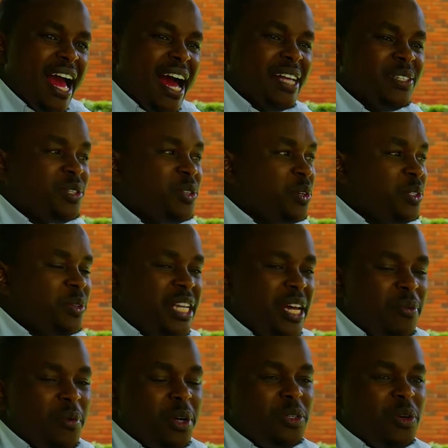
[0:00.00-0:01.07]
And so
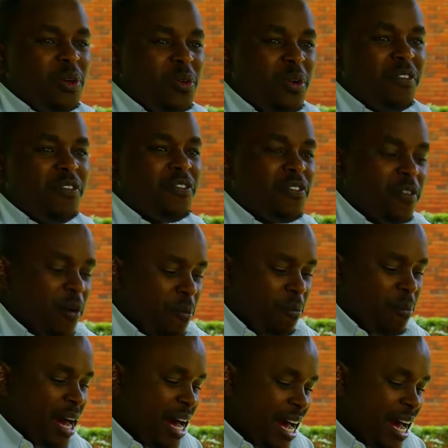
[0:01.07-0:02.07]
today we want to look from